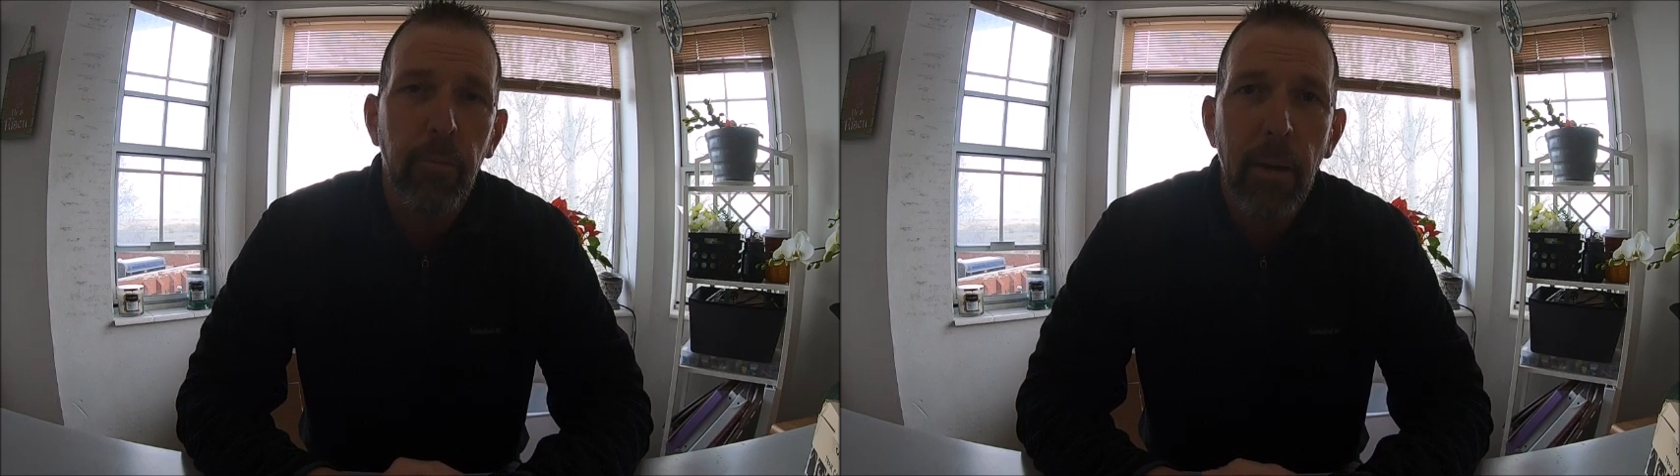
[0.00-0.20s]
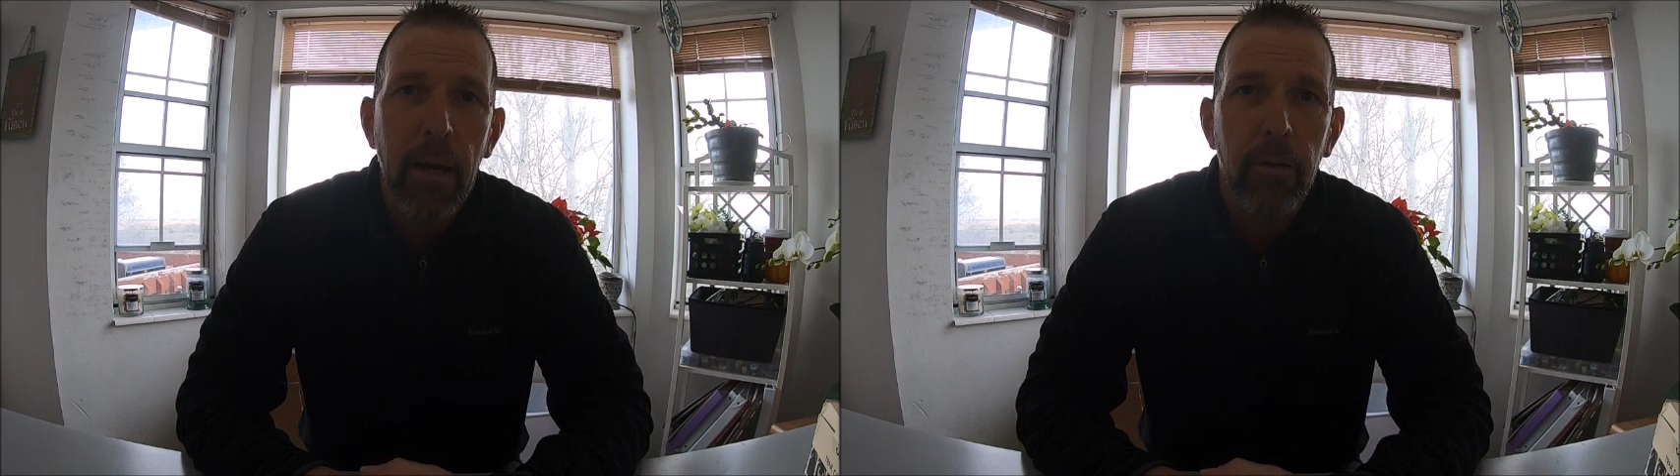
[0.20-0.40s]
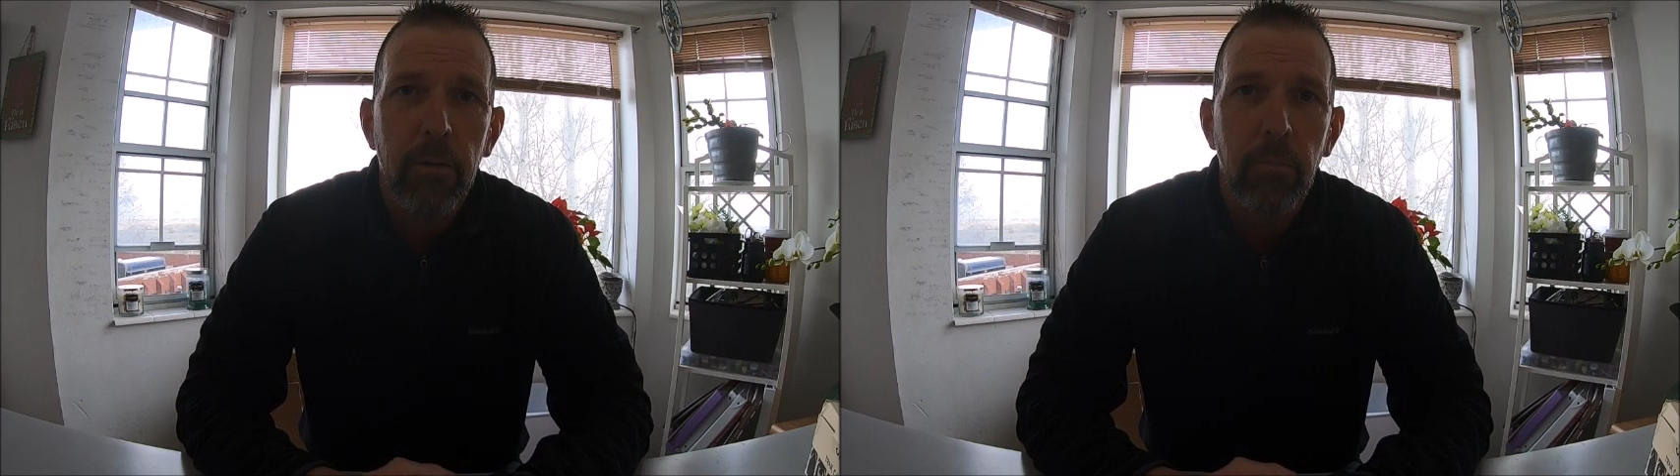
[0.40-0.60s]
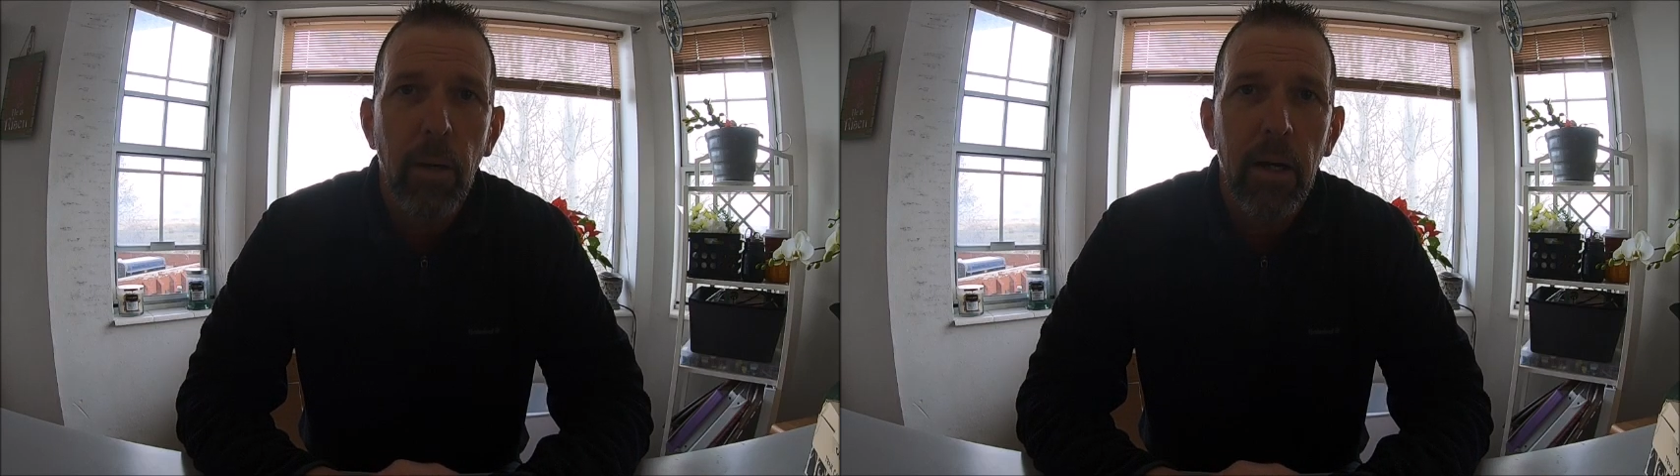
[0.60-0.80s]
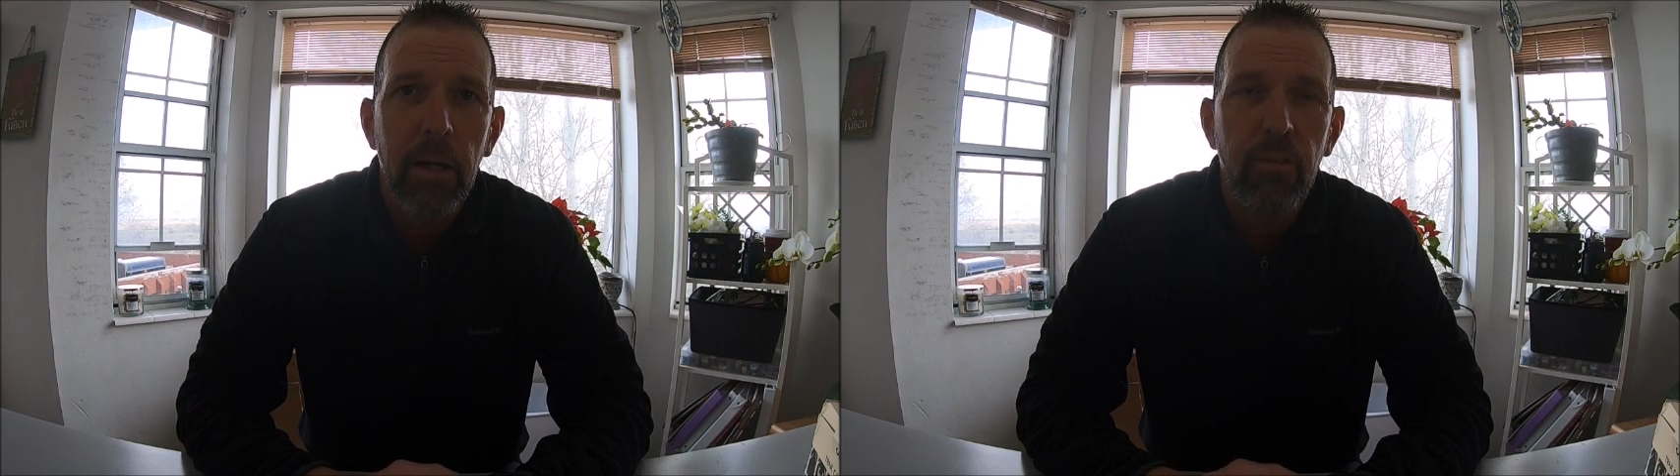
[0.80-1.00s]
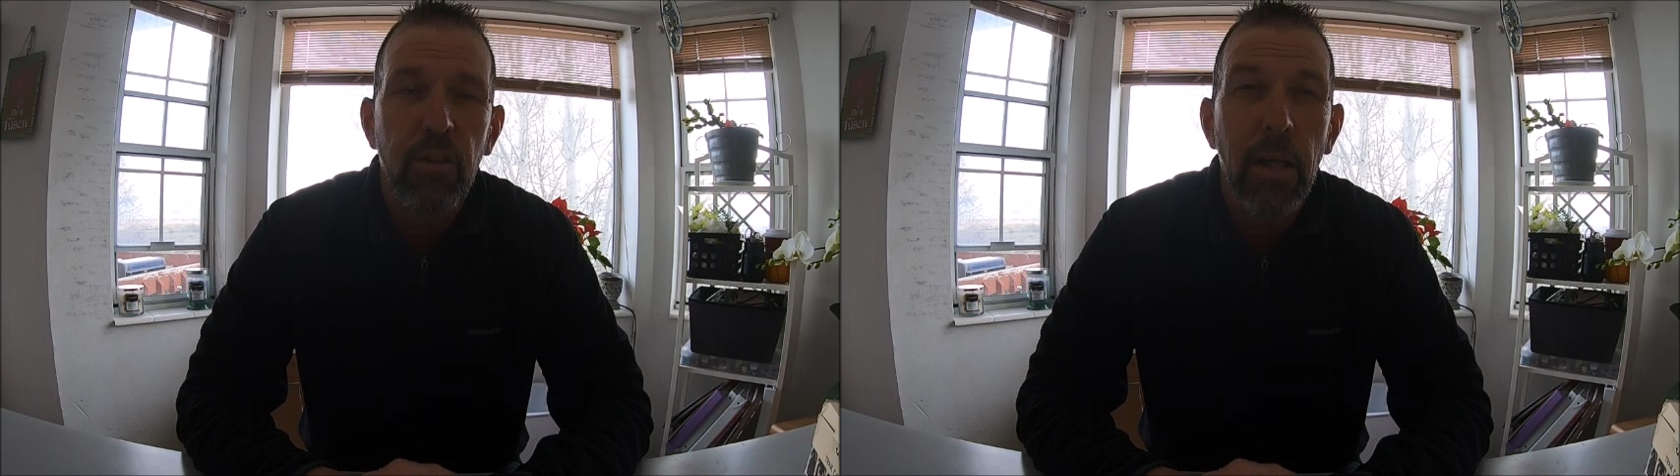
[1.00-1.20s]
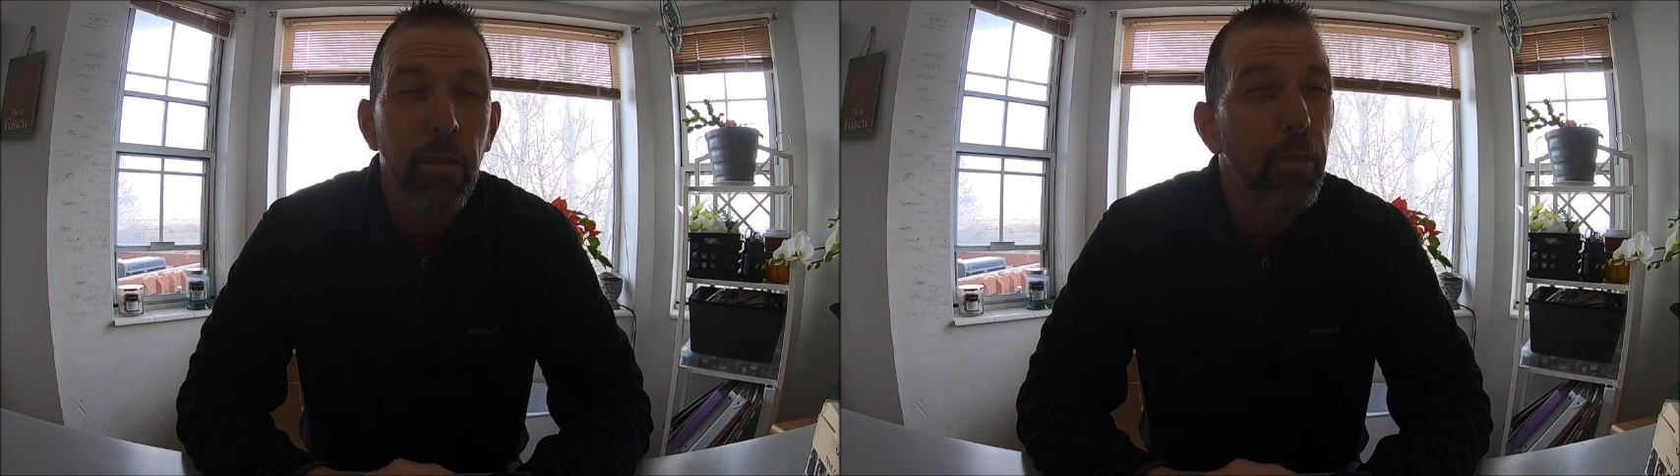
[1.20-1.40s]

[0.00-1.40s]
the mountain by July